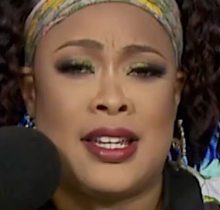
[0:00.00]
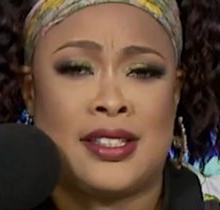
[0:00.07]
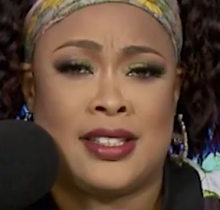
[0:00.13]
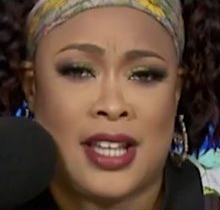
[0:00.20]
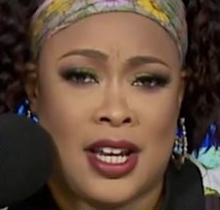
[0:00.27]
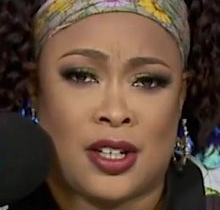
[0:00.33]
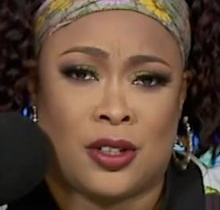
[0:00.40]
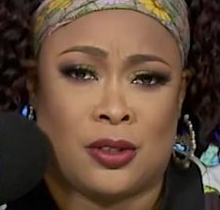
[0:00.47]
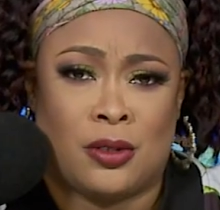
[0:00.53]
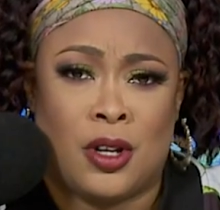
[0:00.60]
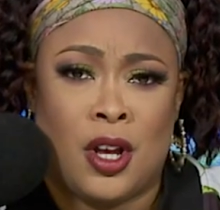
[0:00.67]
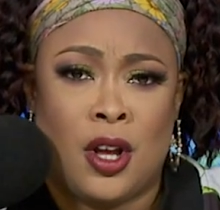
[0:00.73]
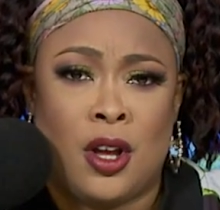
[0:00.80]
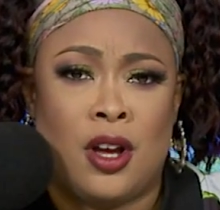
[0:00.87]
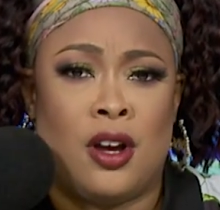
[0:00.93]
single,
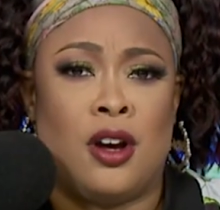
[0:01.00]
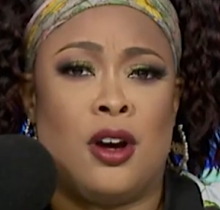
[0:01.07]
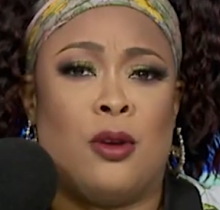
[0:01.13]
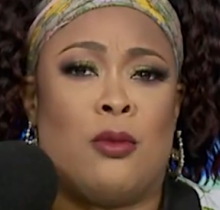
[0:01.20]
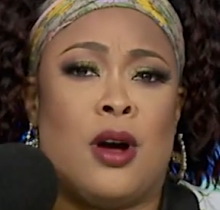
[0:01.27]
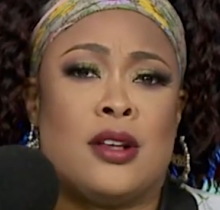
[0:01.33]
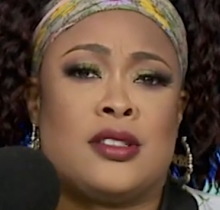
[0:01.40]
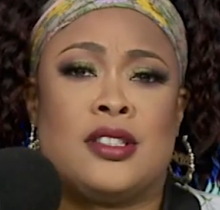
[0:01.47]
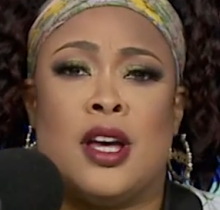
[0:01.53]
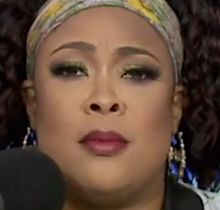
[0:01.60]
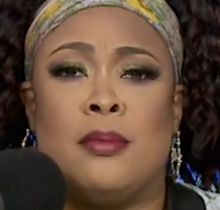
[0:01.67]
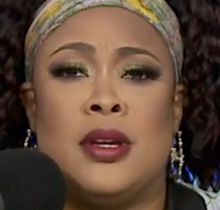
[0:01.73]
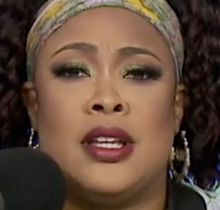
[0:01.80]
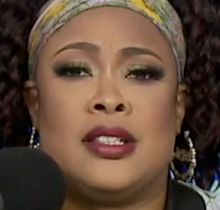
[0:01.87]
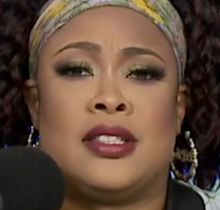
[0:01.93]
while some
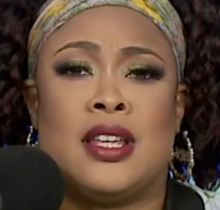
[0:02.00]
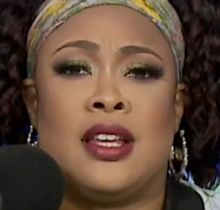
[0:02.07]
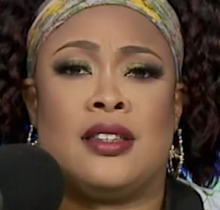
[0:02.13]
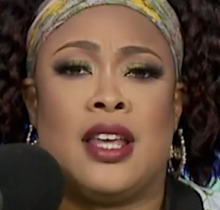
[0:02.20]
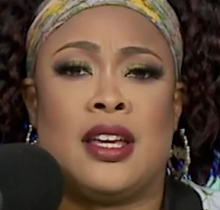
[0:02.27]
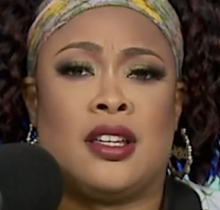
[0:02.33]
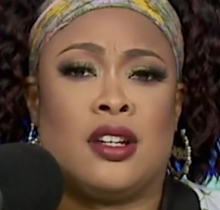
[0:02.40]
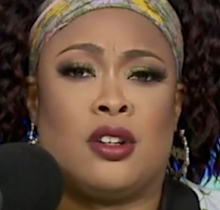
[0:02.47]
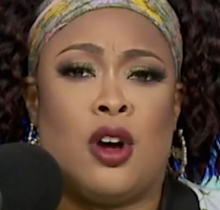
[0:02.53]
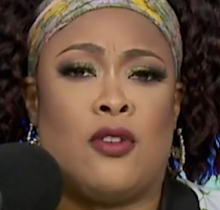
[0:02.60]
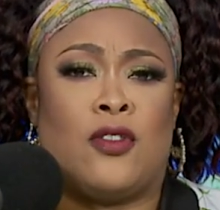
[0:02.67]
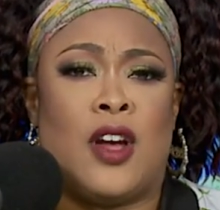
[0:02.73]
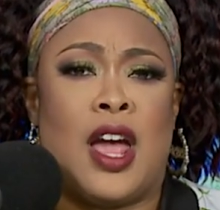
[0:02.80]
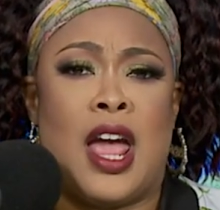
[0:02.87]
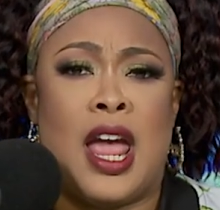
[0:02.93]
men said they could go
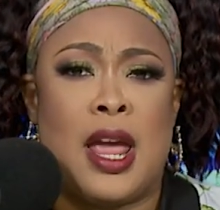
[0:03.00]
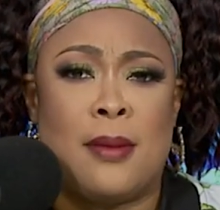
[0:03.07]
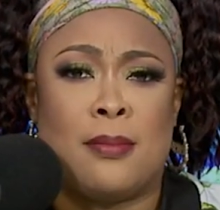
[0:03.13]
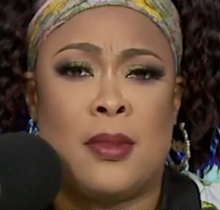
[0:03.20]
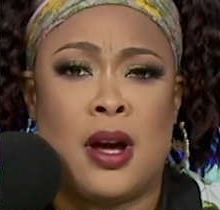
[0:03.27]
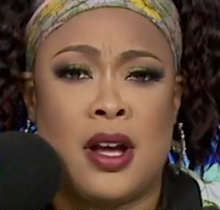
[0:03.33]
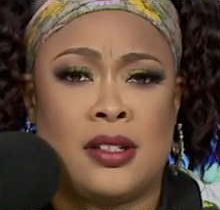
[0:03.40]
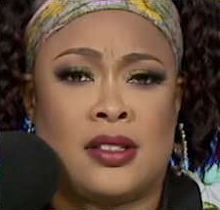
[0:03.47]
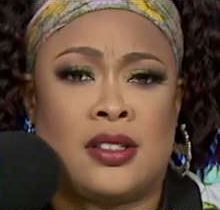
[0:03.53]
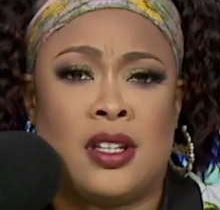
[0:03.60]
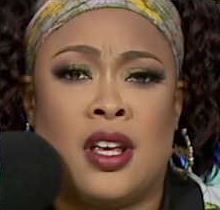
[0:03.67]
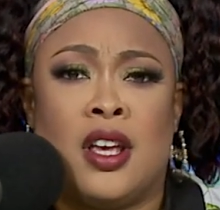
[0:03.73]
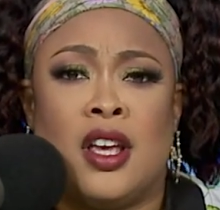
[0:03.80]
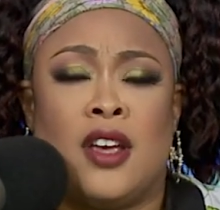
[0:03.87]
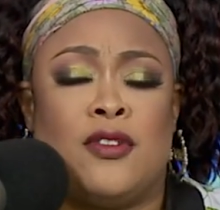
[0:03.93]
for 8 months
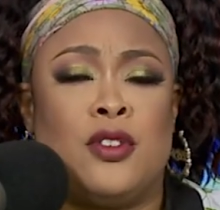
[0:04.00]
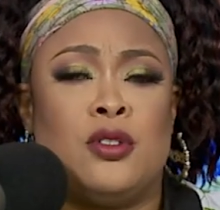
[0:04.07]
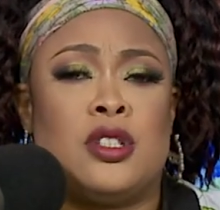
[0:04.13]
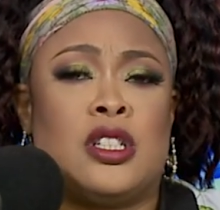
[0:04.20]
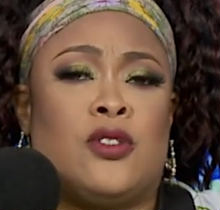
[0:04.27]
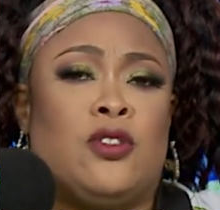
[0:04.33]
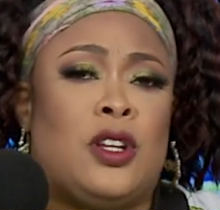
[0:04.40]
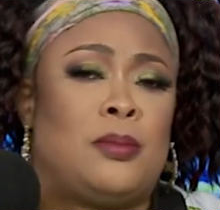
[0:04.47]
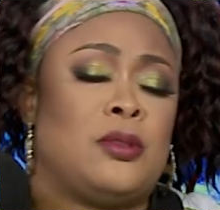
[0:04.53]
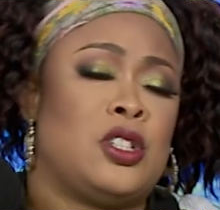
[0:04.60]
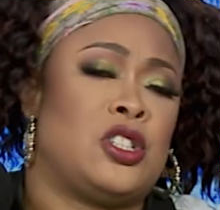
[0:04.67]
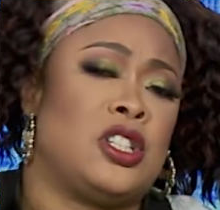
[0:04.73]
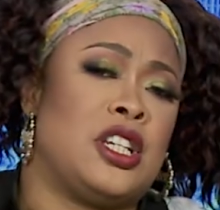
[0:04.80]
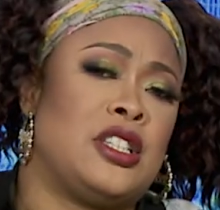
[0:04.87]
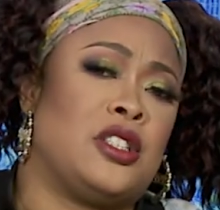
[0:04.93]
if you just flip the
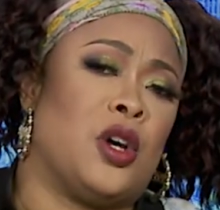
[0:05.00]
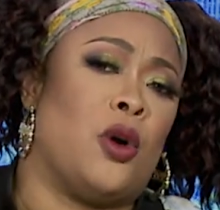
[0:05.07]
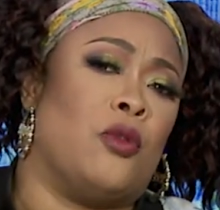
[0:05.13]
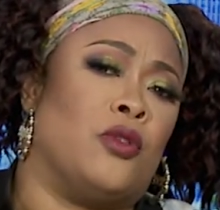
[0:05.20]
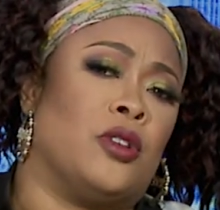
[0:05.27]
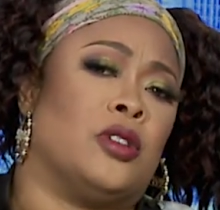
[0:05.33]
sheets over.